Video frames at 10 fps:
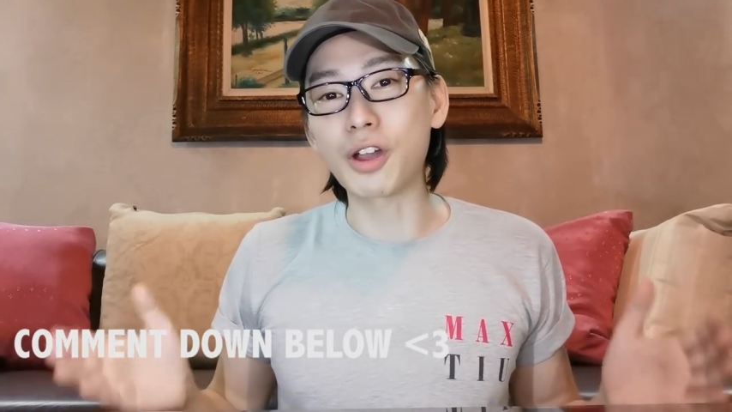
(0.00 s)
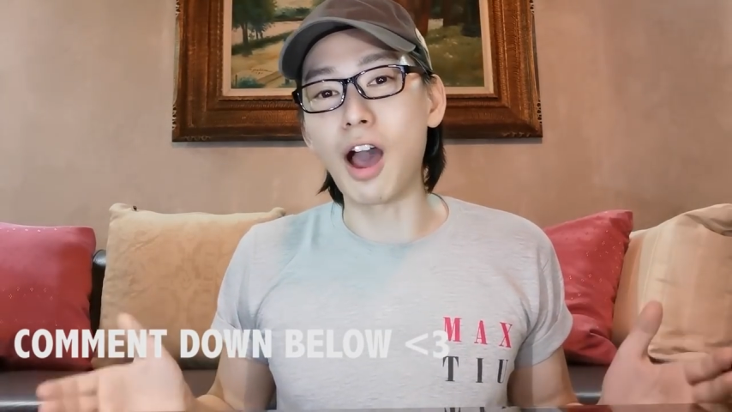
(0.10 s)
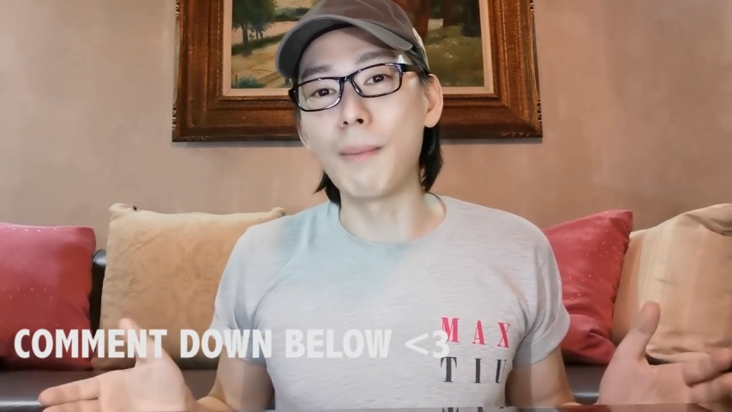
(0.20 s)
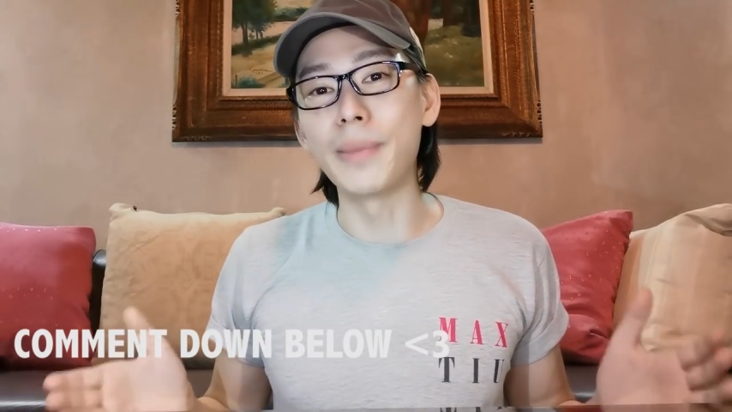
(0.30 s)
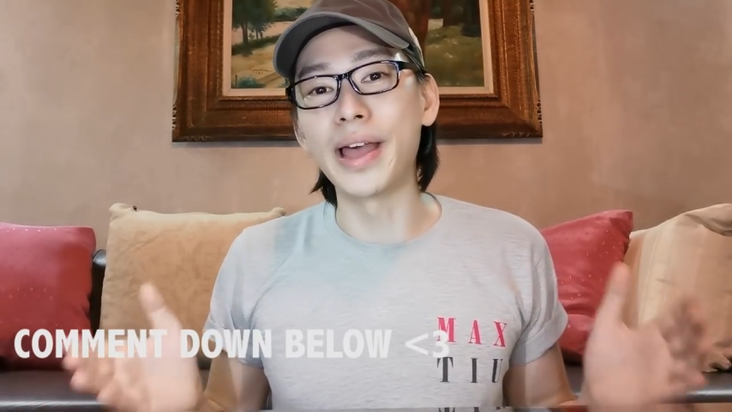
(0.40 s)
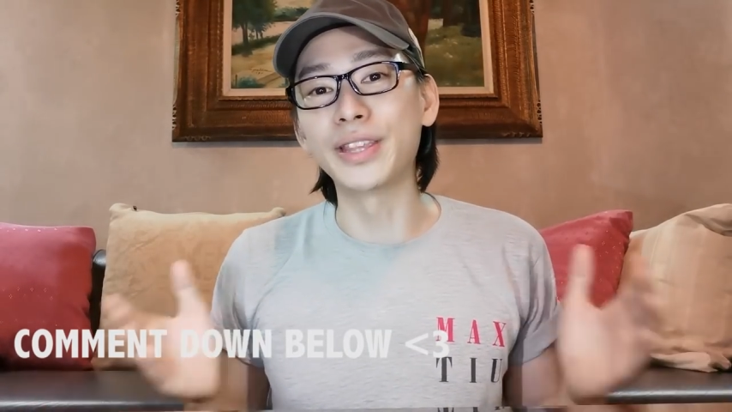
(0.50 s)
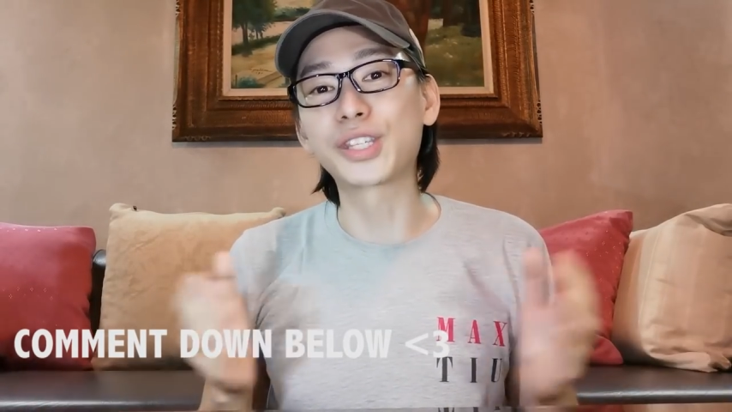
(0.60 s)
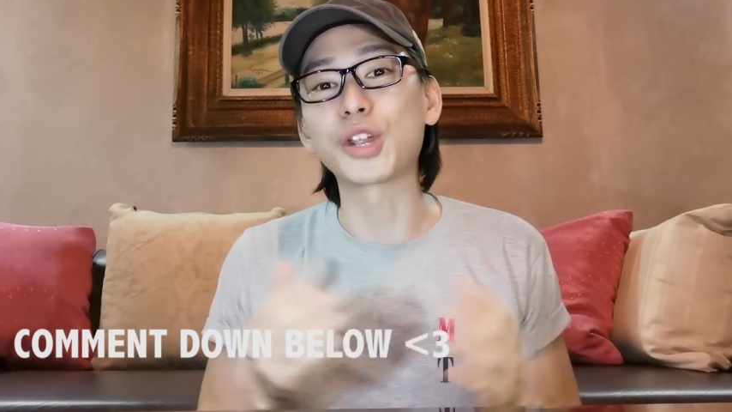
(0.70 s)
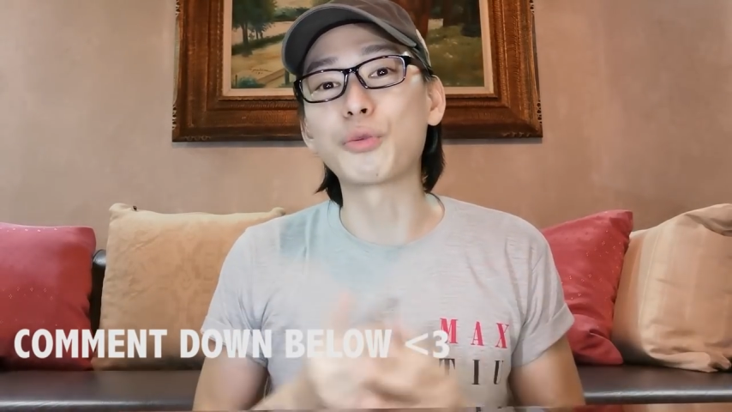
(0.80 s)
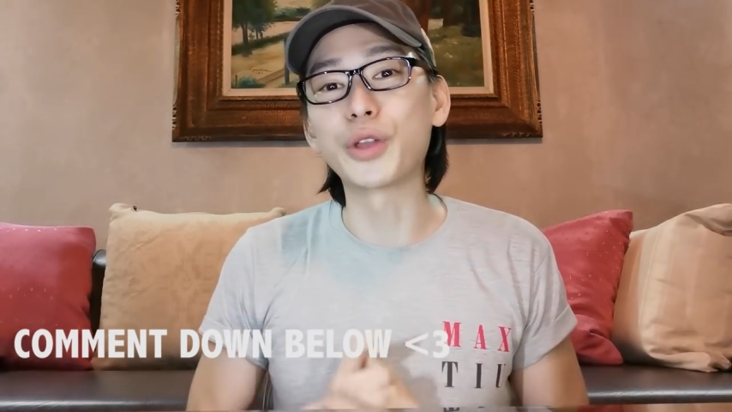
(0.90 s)

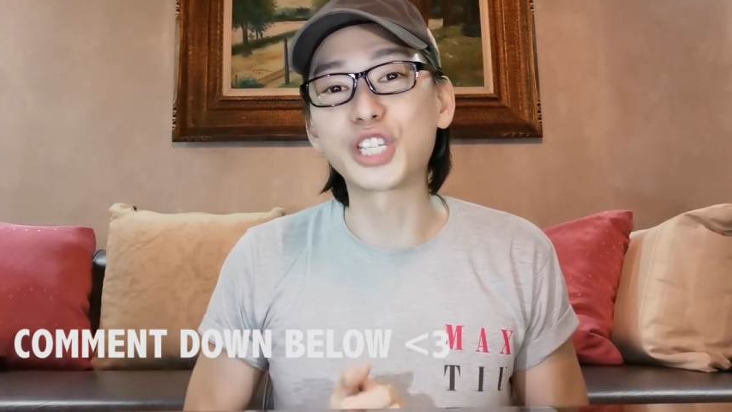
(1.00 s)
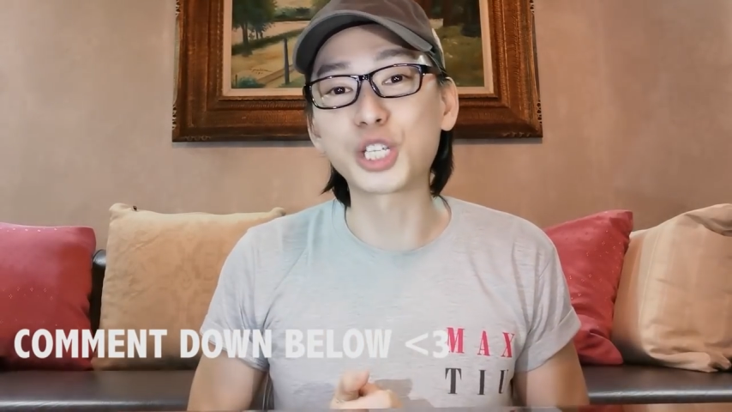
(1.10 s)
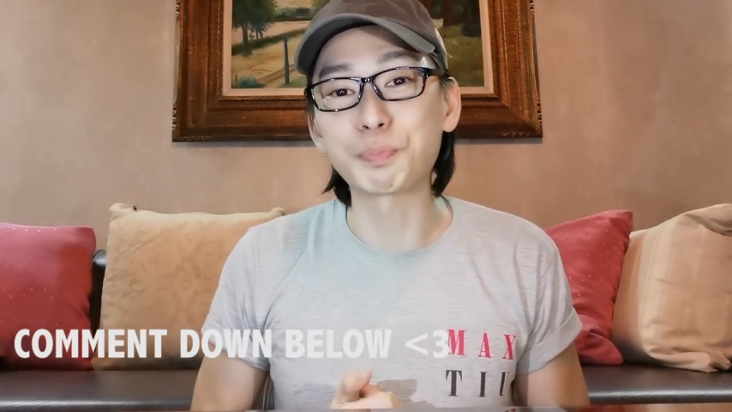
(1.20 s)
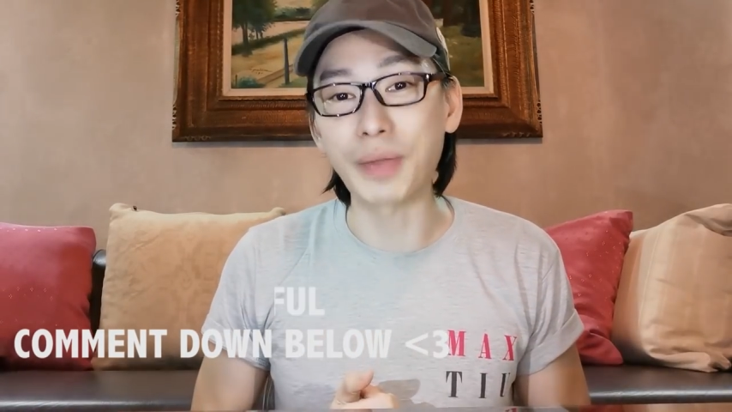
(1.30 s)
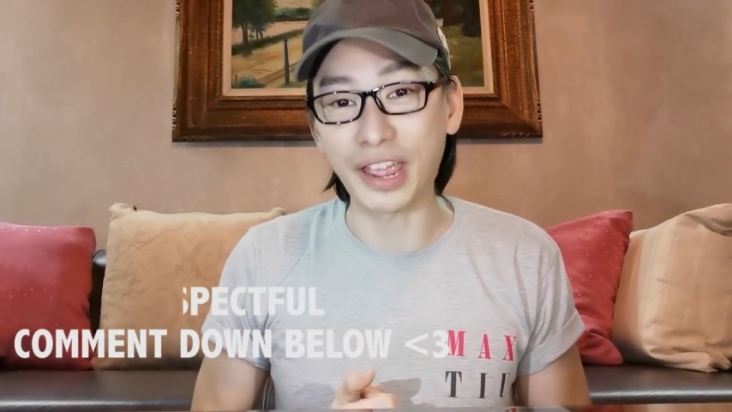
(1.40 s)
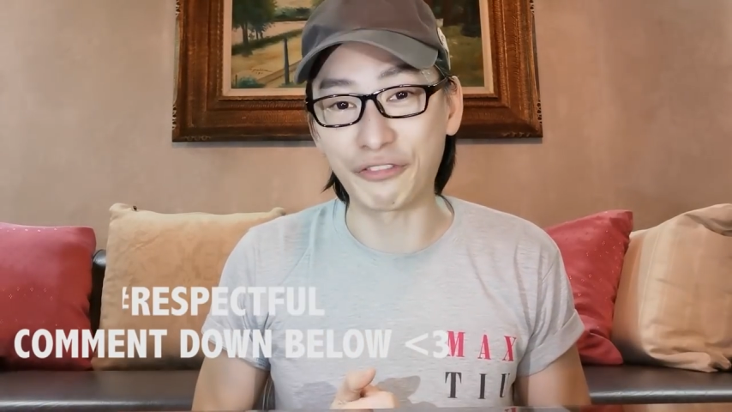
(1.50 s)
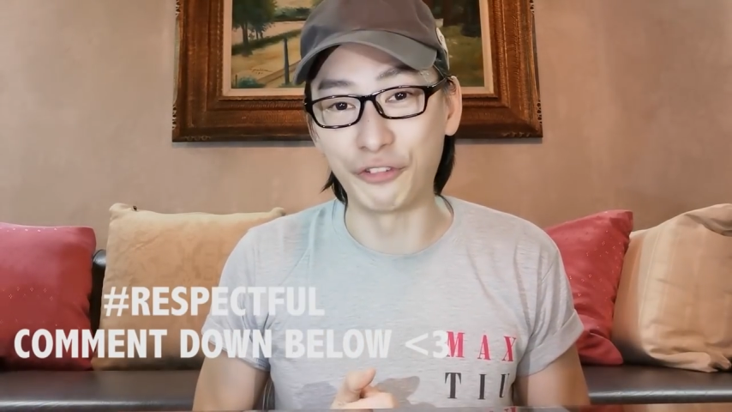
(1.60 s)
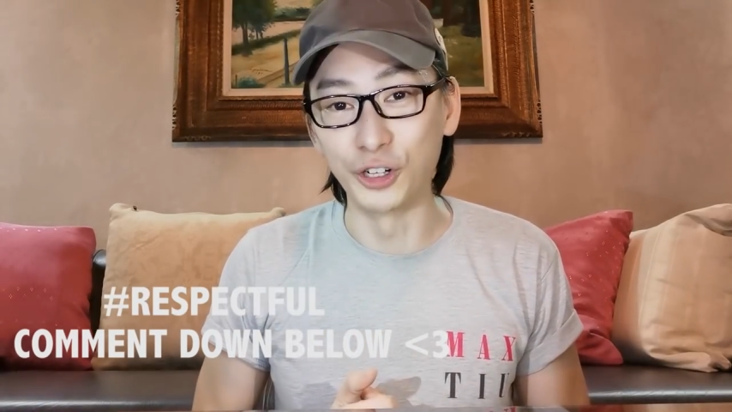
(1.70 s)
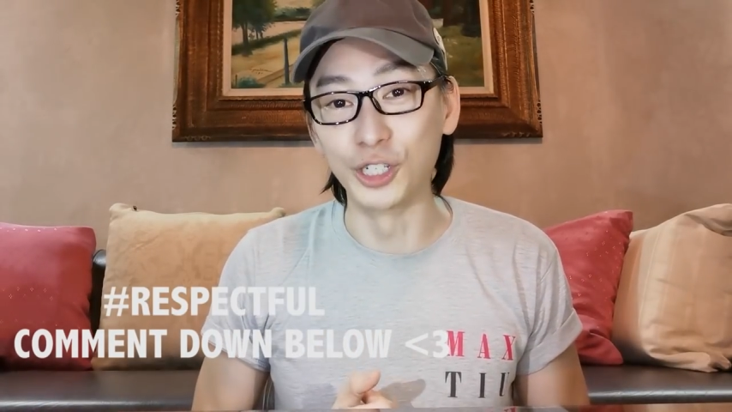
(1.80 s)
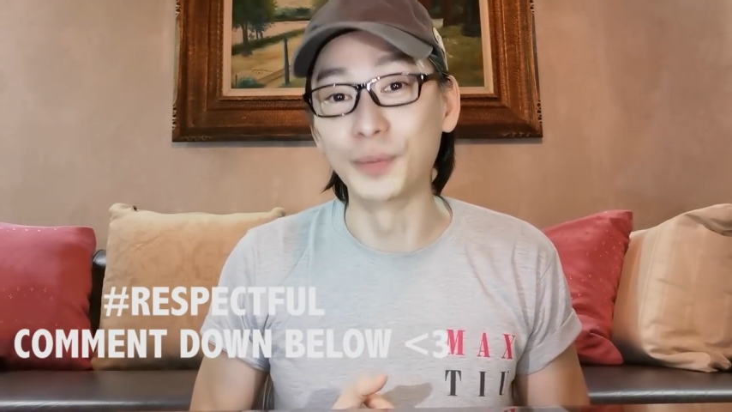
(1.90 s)
comments
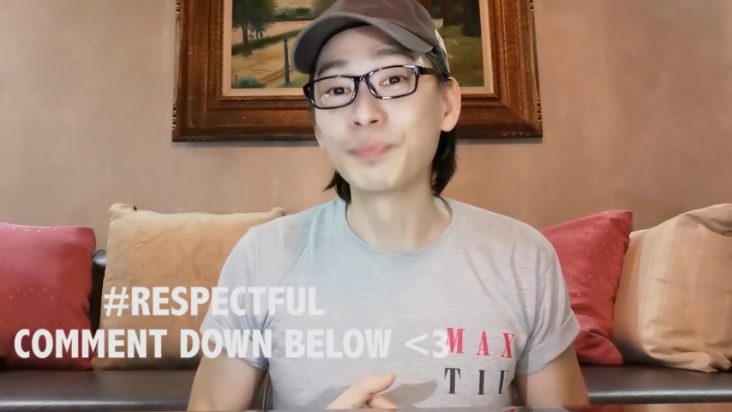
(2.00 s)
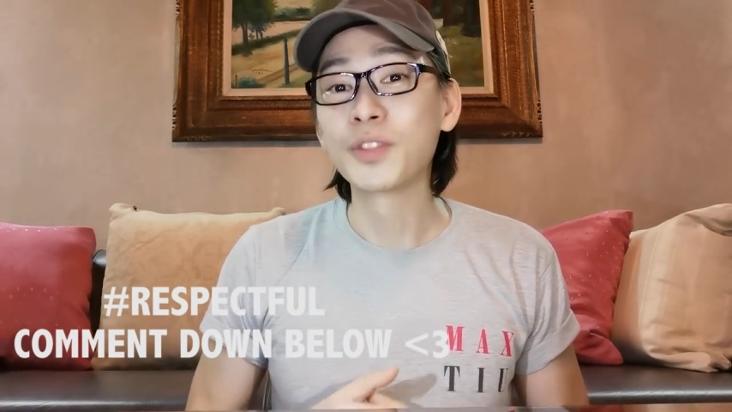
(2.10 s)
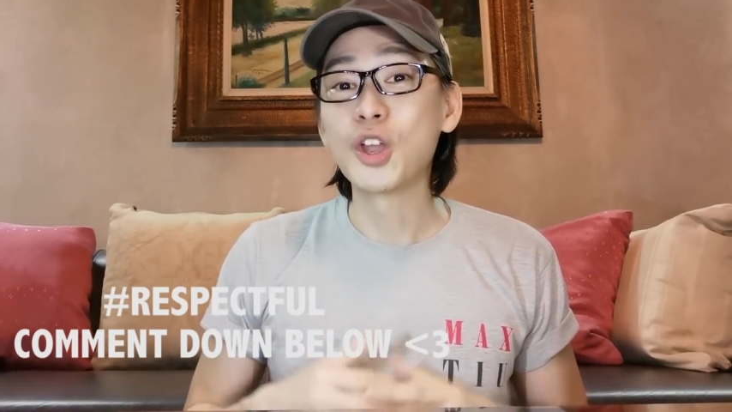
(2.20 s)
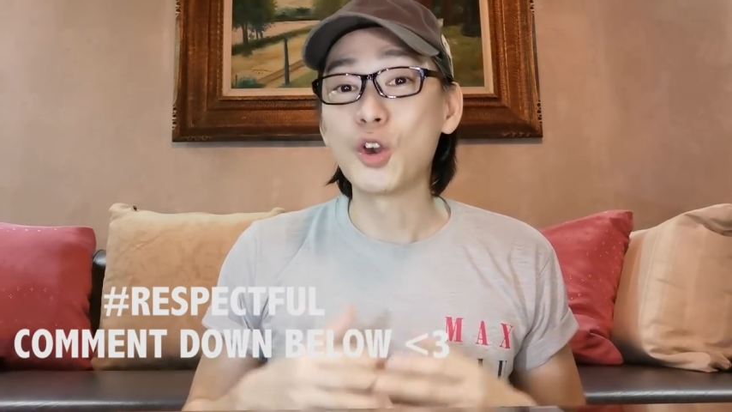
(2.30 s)
respectful.